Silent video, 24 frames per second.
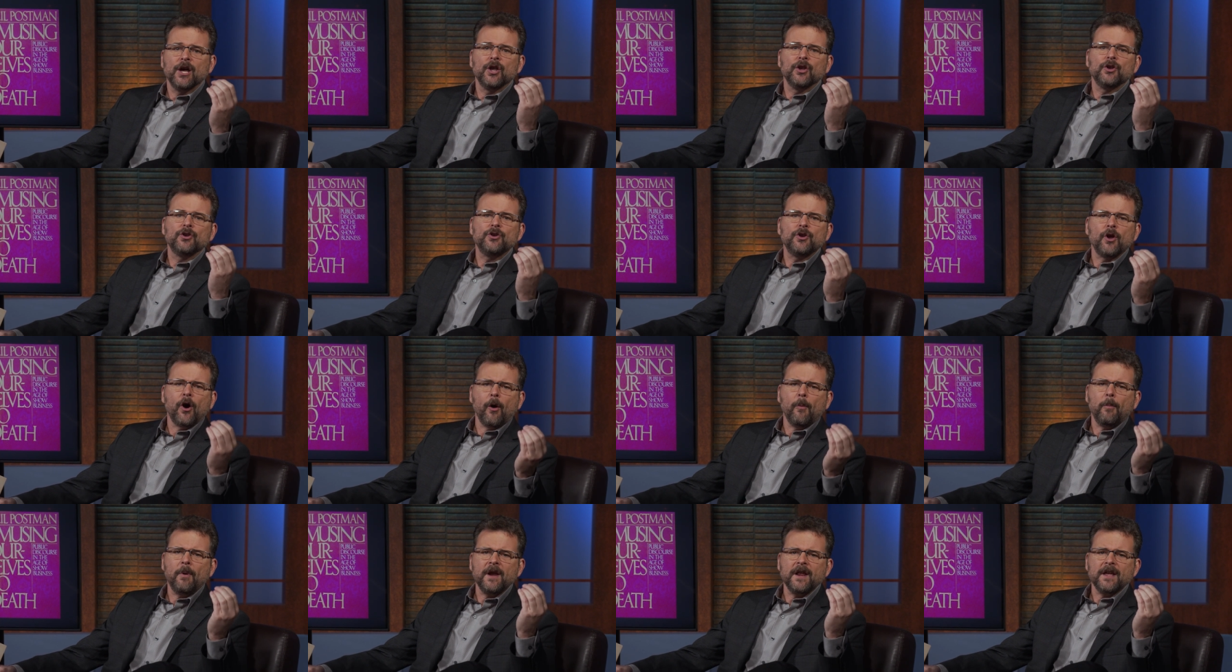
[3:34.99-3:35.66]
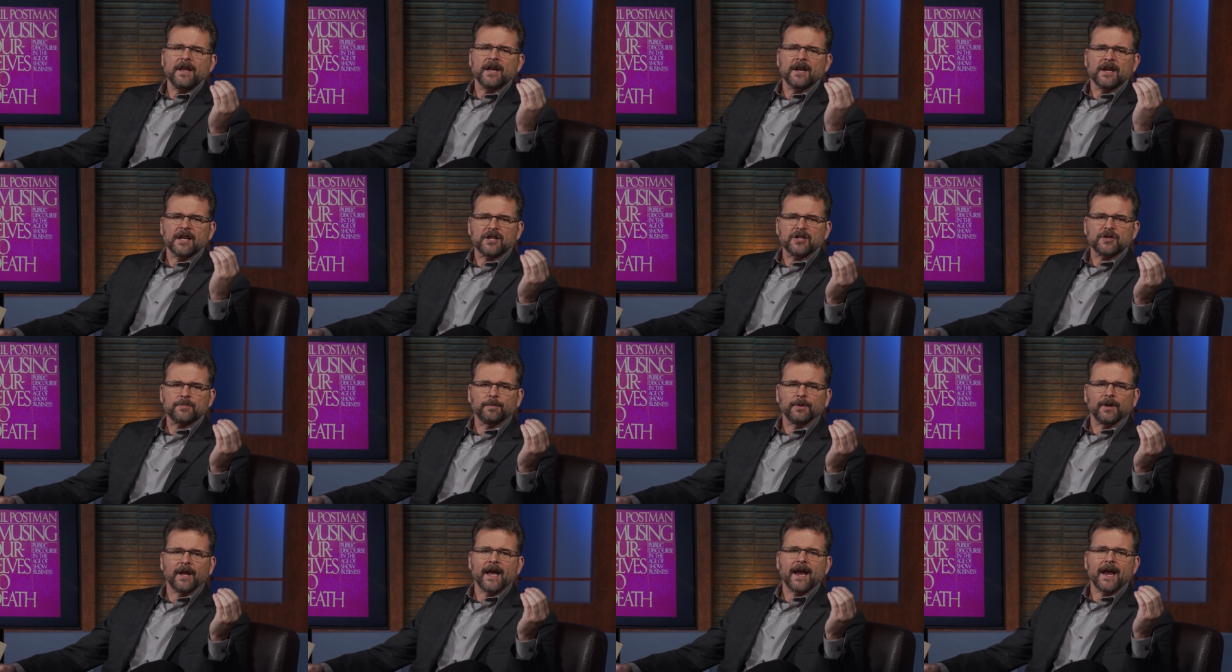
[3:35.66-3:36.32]
nobody can
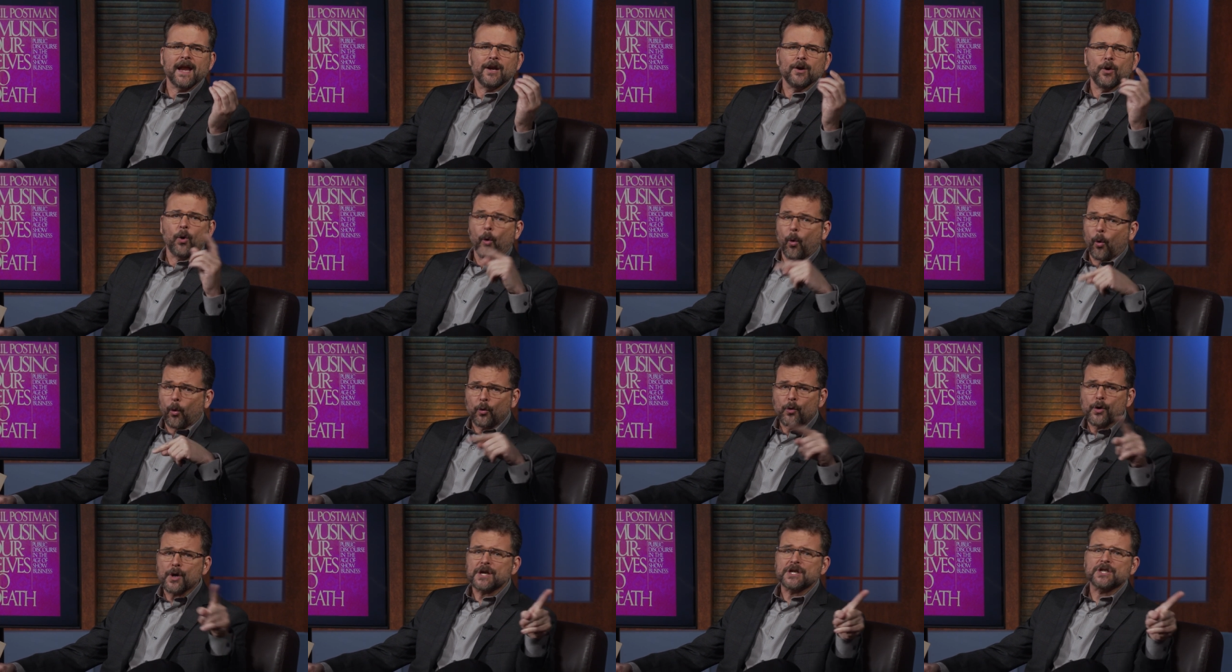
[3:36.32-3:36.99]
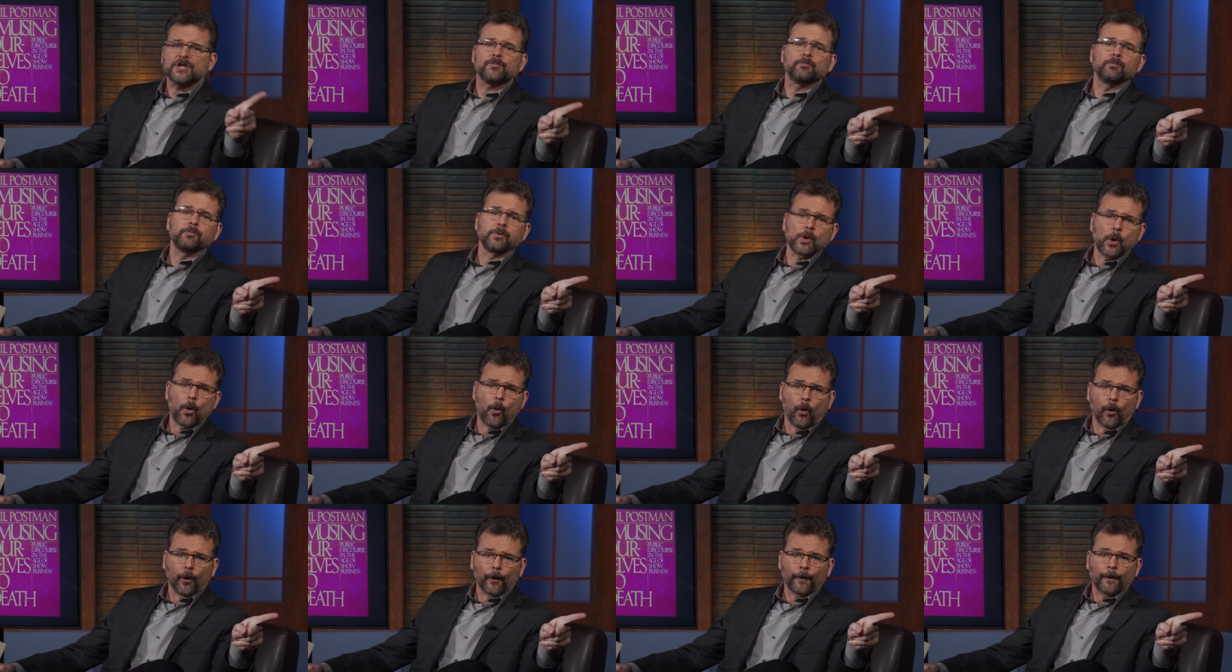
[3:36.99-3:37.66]
explain or
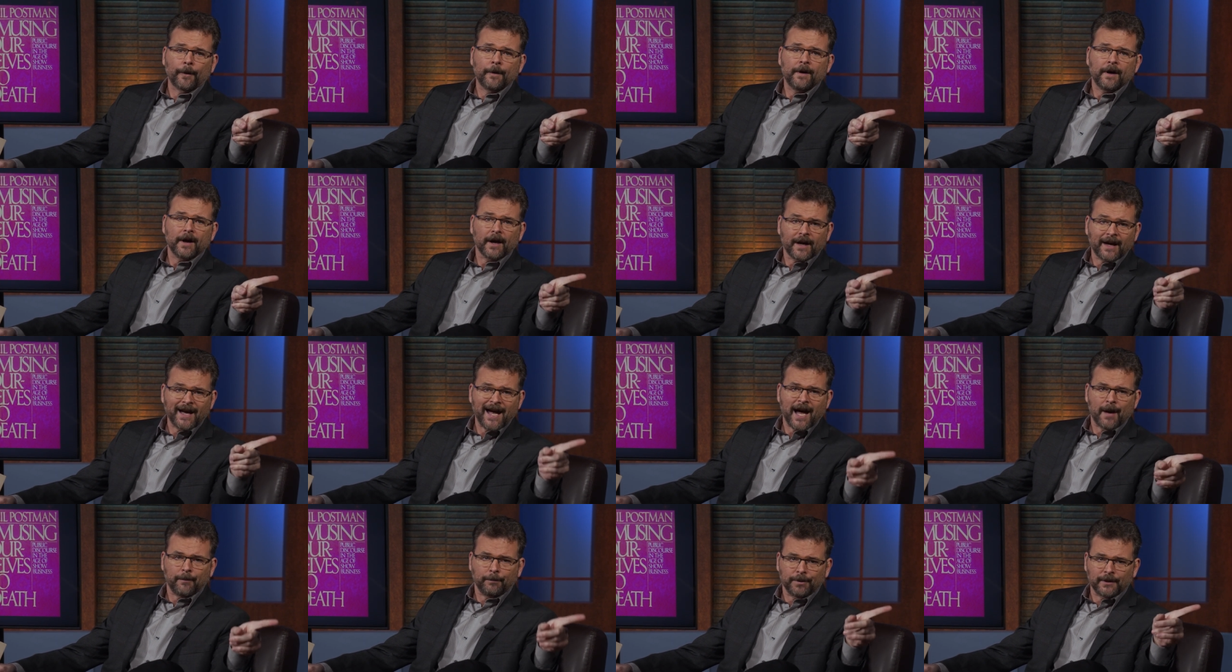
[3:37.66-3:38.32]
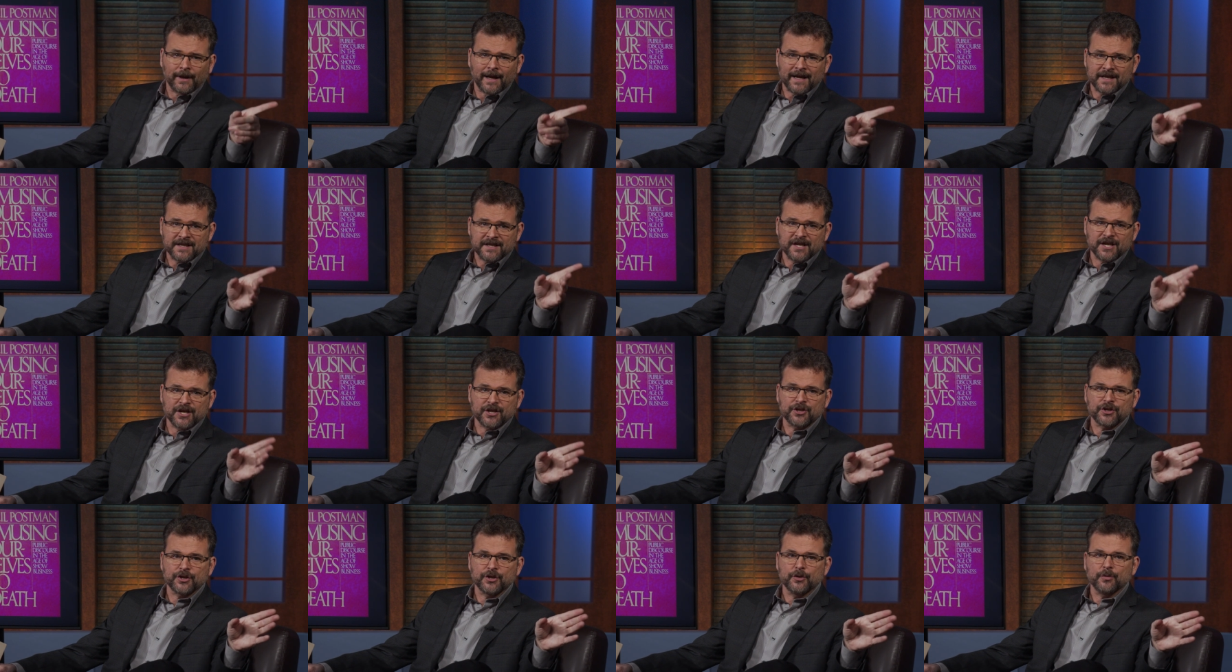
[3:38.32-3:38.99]
explore a complex
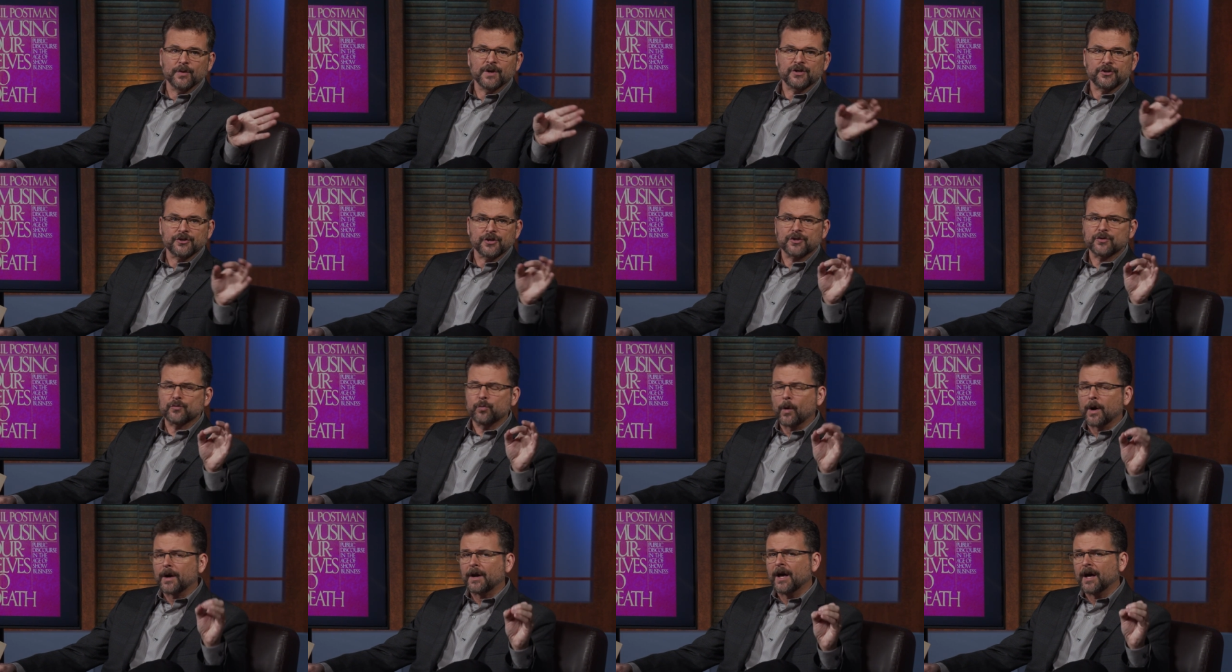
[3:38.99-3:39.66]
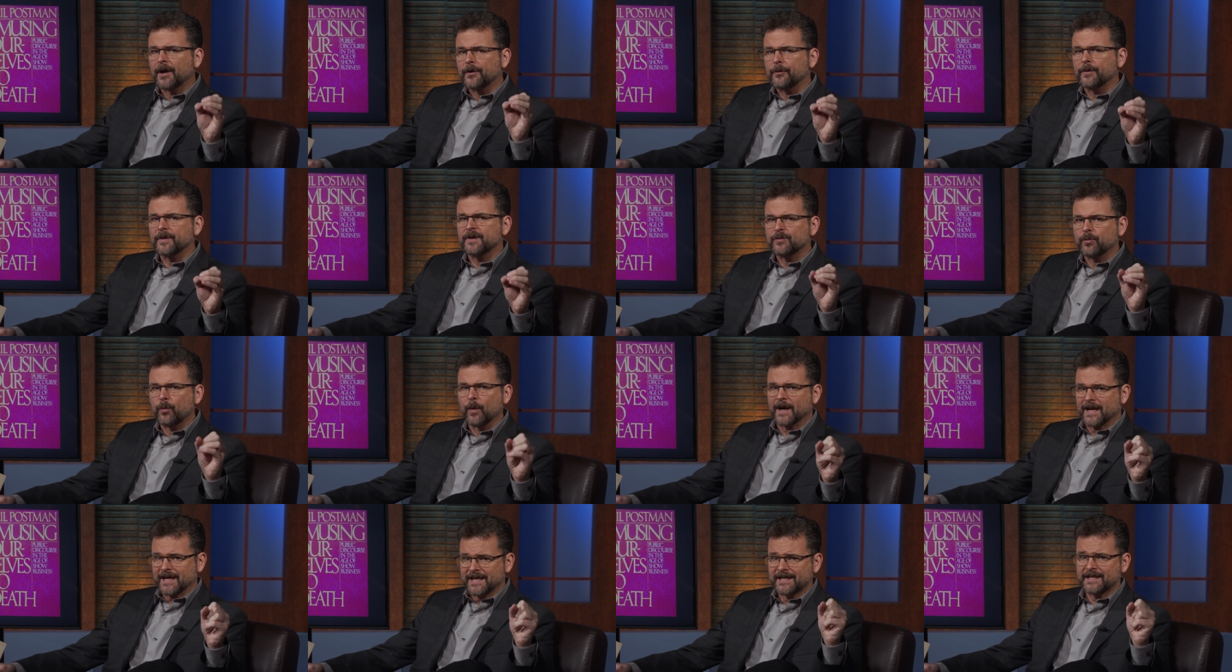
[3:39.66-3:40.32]
issue in just
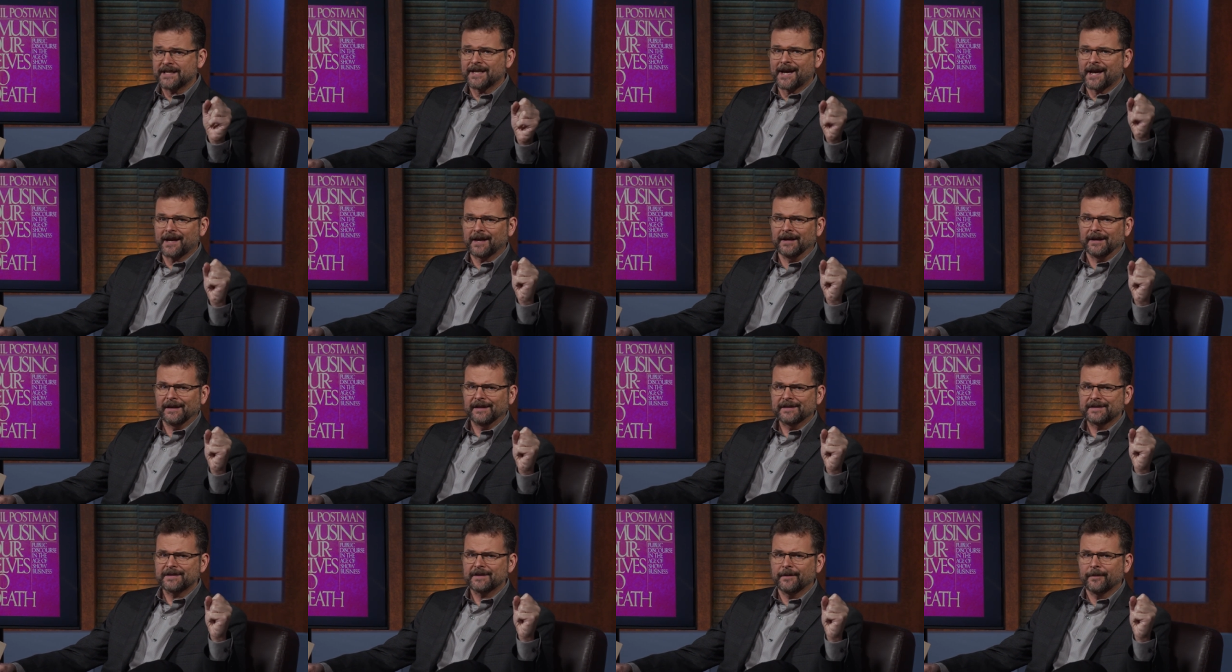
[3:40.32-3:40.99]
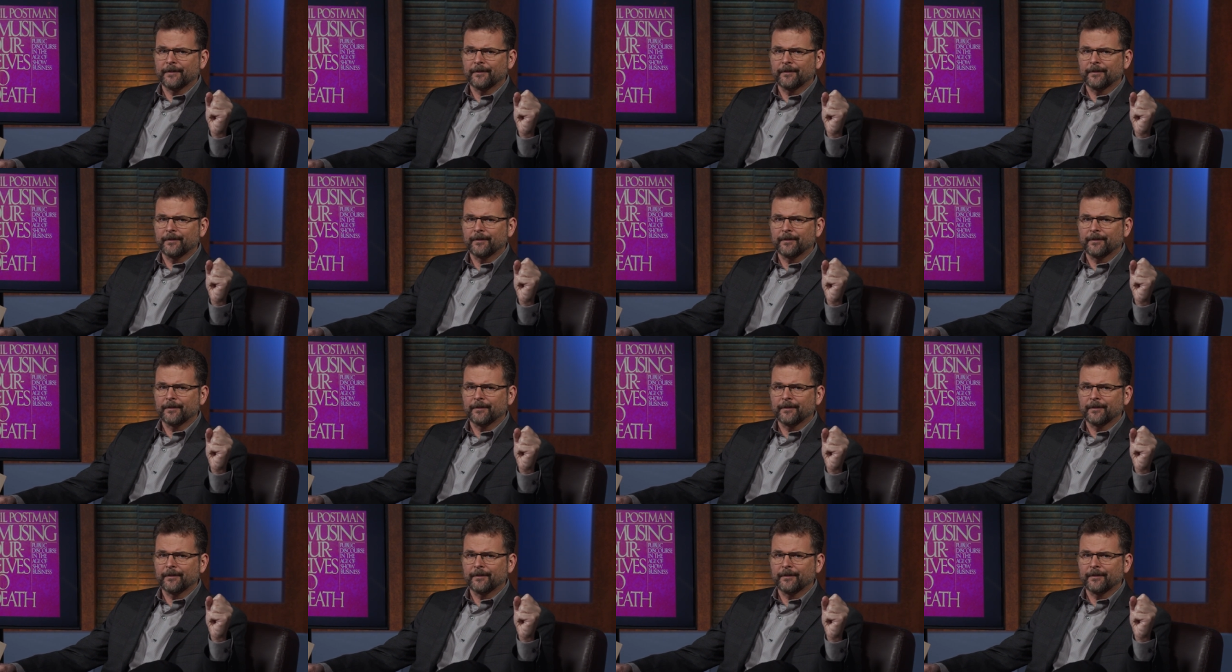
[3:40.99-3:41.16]
120 seconds.